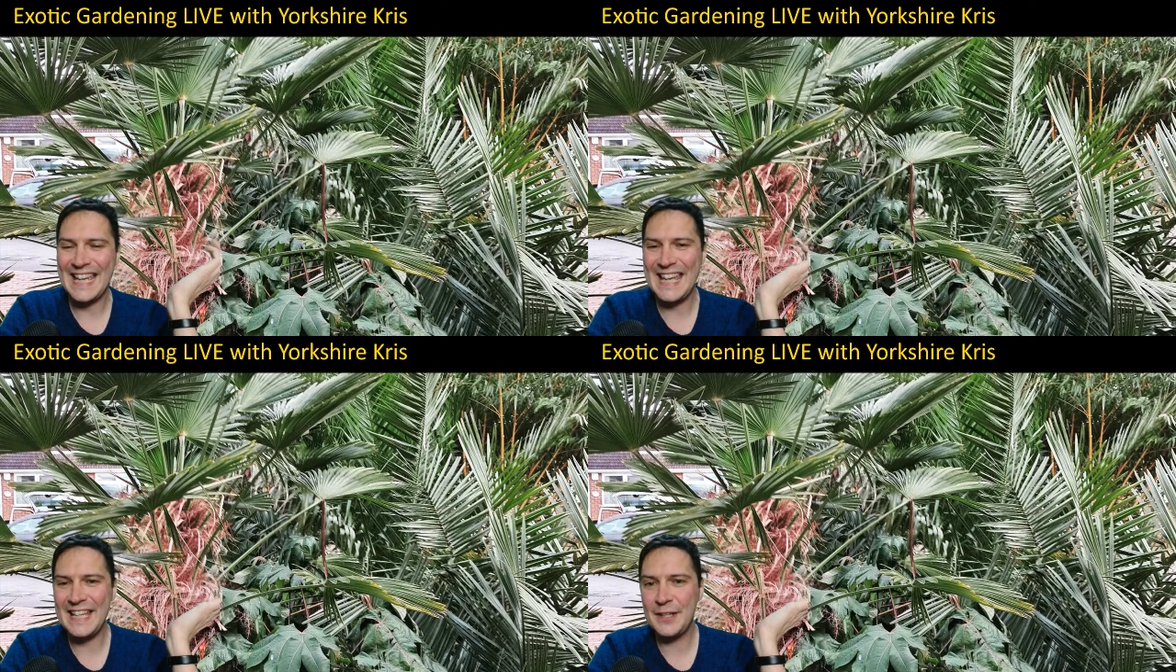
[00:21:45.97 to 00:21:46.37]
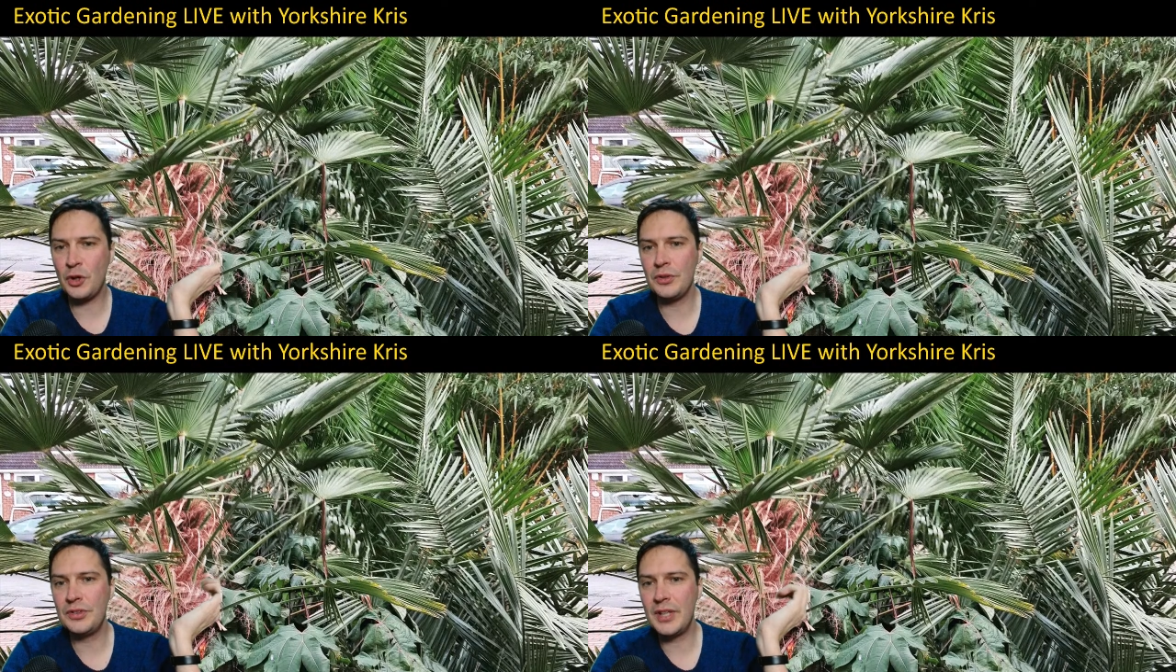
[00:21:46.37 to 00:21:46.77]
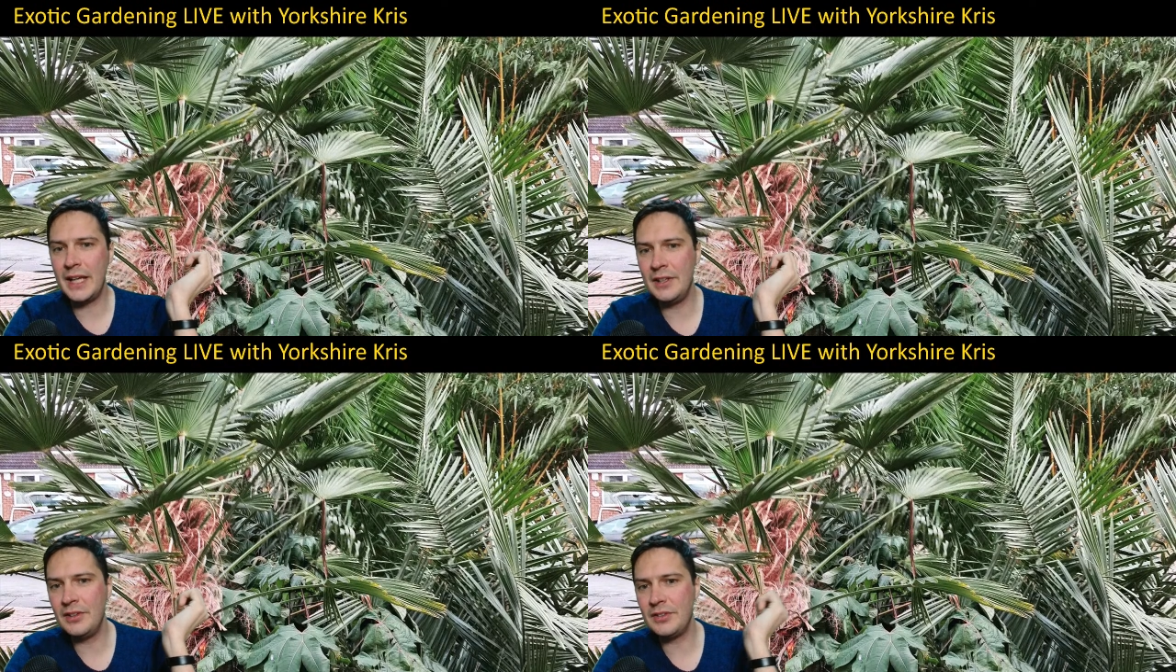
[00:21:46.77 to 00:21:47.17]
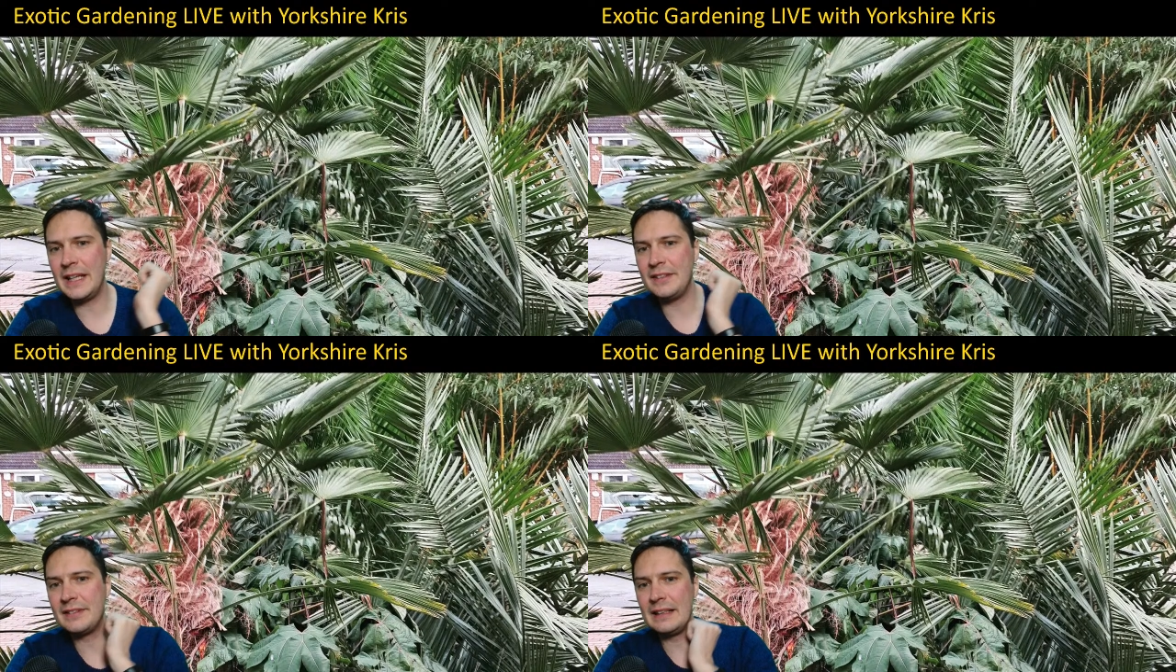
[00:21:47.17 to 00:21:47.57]
In containers,
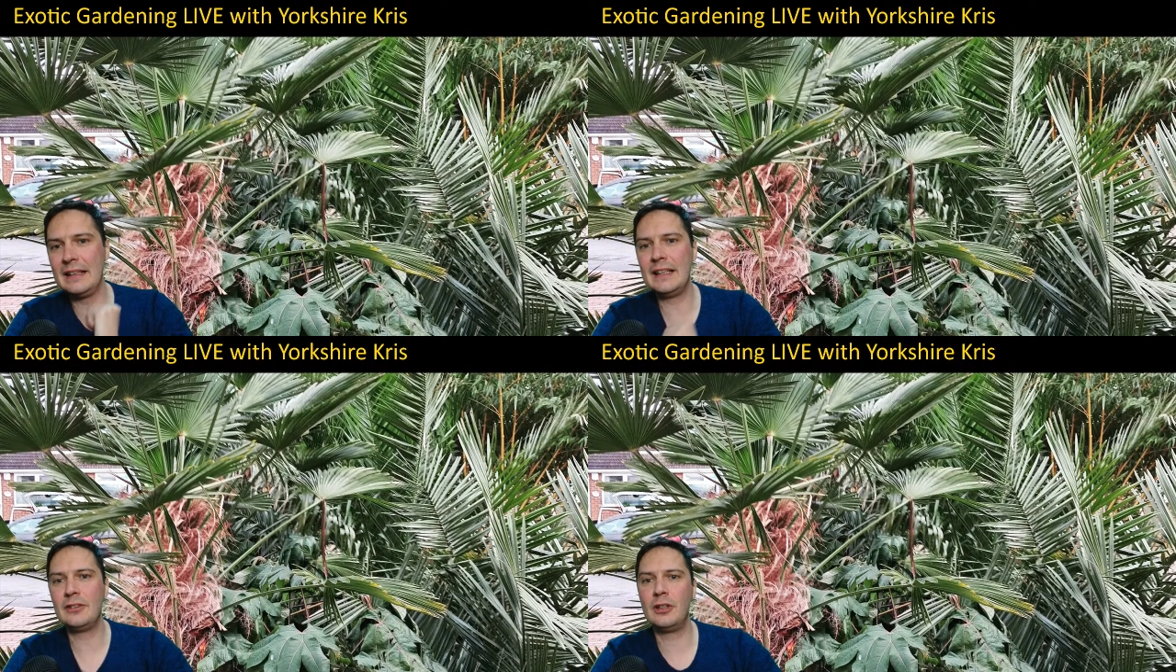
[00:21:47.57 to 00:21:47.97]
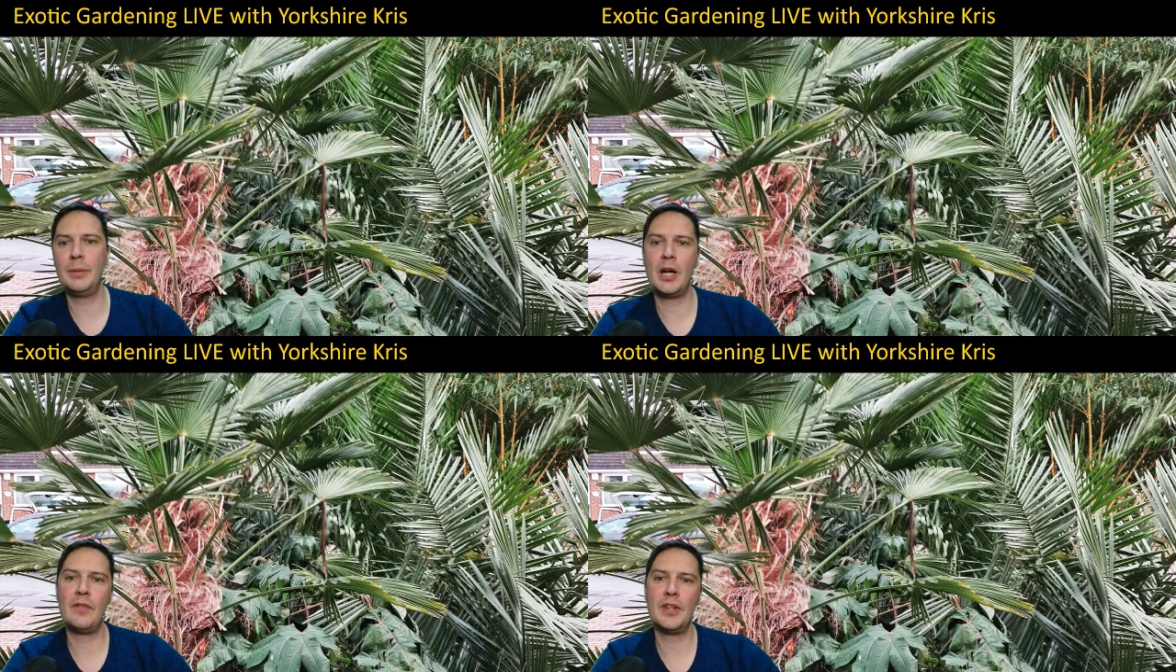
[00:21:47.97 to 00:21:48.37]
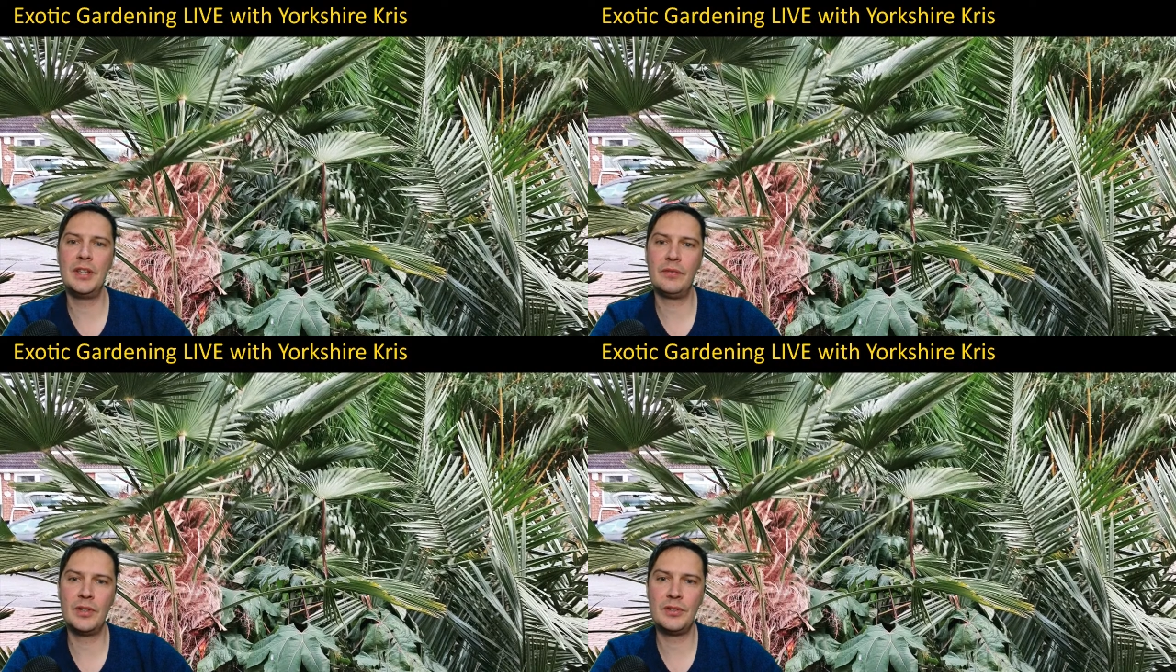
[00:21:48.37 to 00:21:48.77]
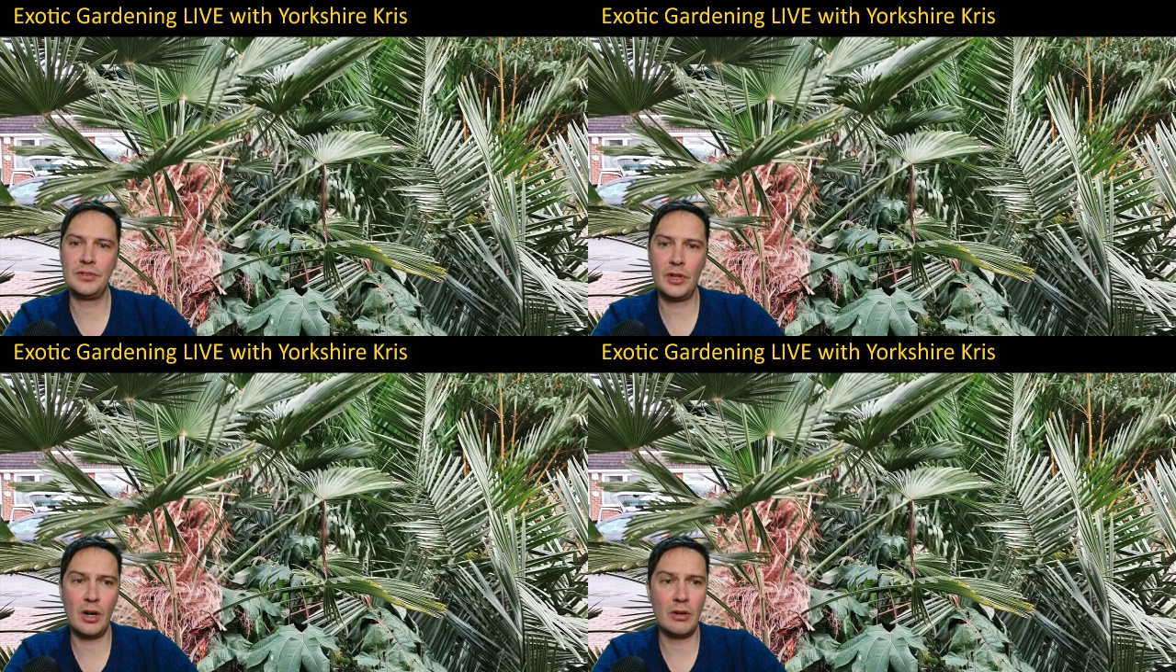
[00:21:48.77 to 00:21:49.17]
it's a little bit of a different
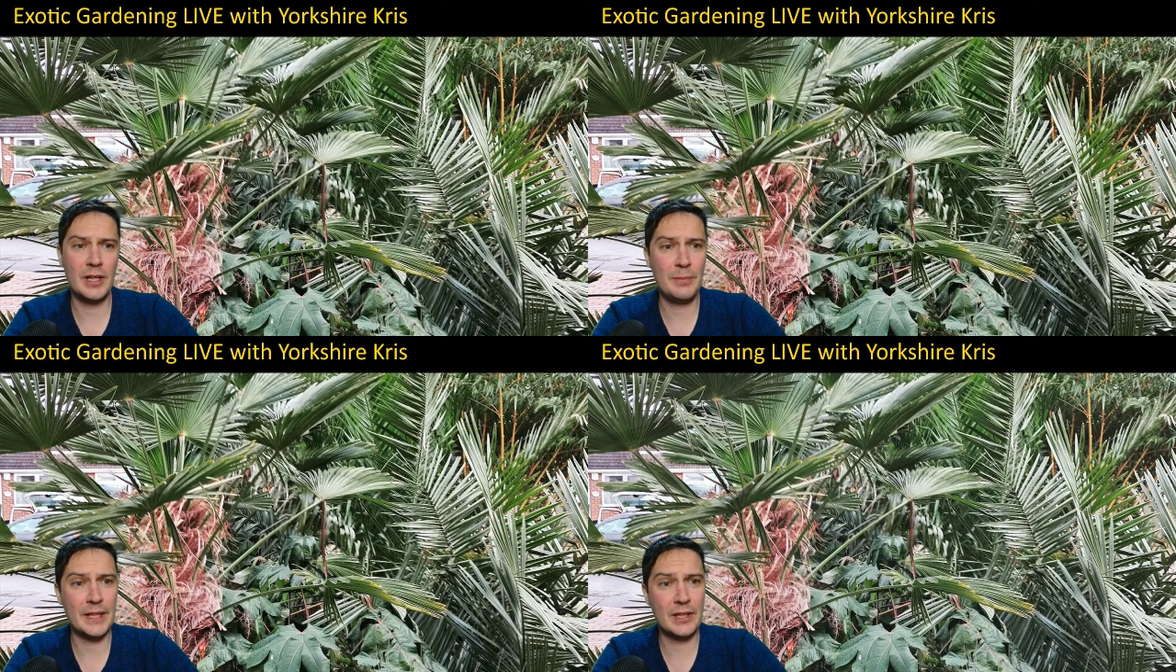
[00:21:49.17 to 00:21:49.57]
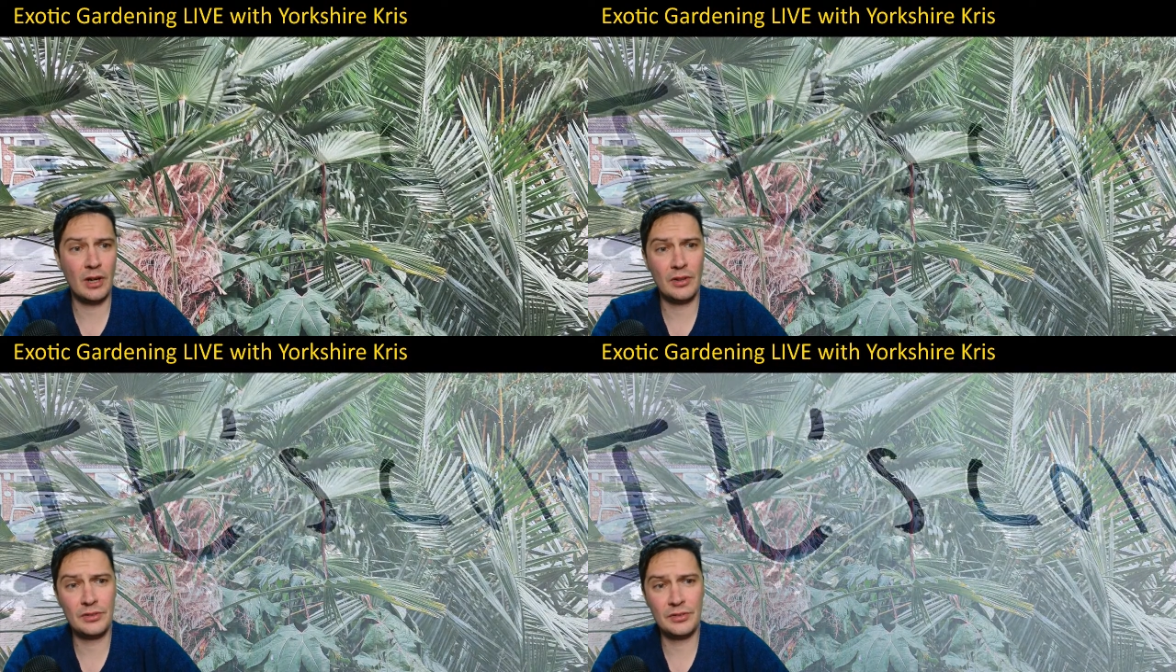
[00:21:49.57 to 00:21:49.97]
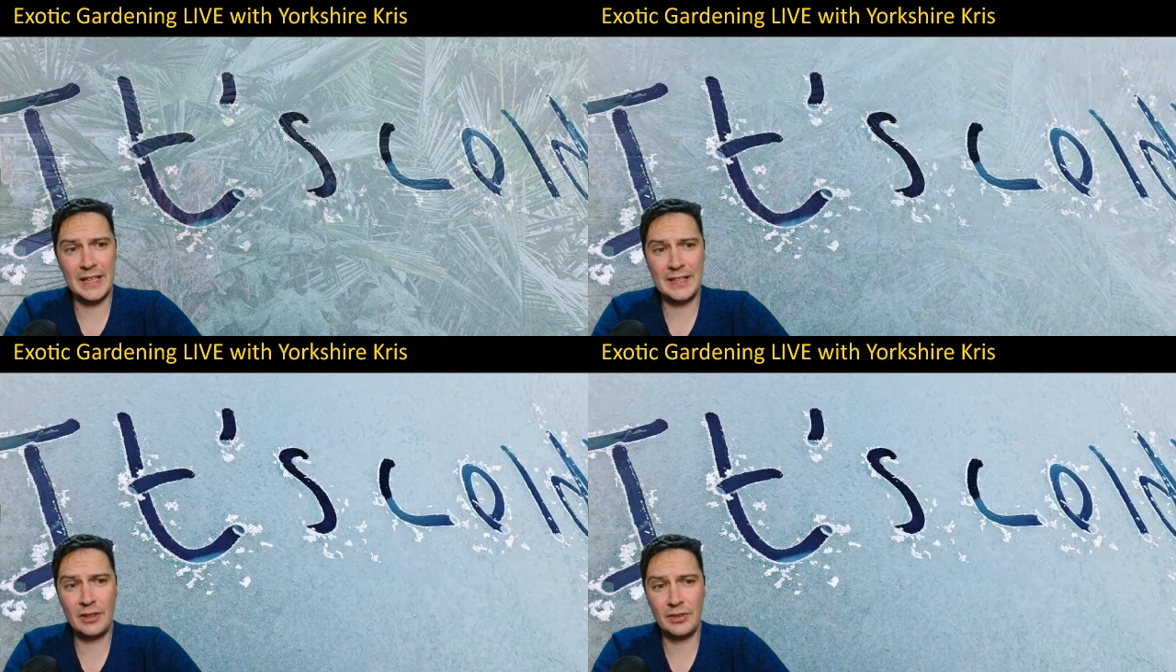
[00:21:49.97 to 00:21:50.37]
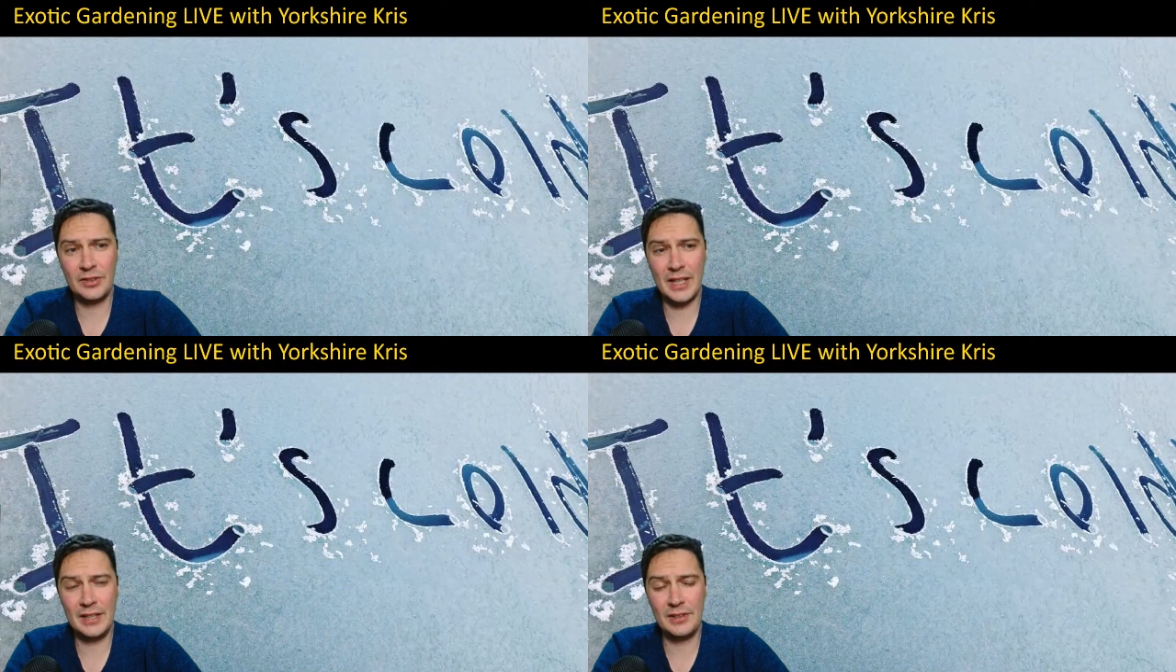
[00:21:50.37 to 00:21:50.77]
story because in
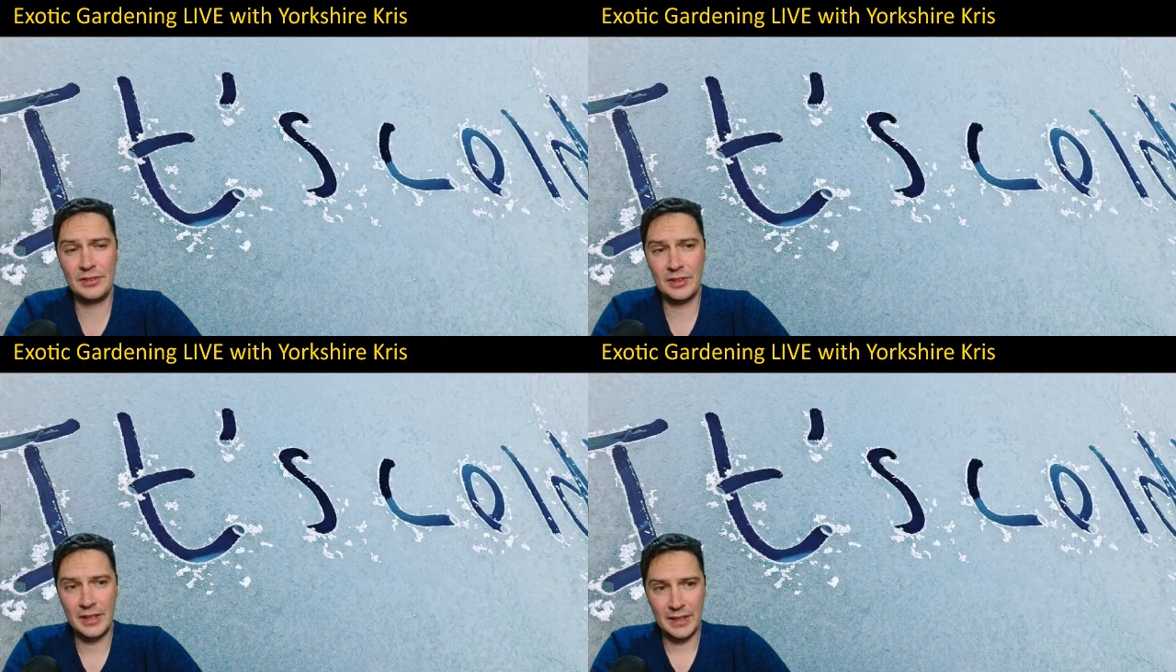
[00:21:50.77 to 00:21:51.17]
containers,